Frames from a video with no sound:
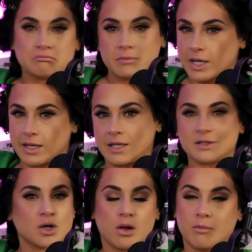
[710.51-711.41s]
And that's
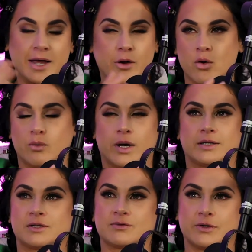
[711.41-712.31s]
all my goal
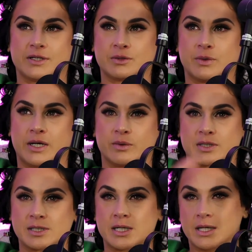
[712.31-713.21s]
was for this week, was
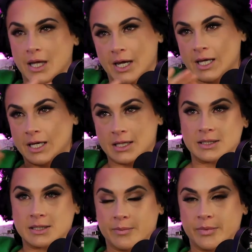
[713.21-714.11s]
to like get this
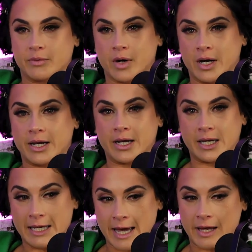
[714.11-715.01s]
up and running and
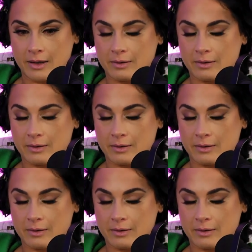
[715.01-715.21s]
get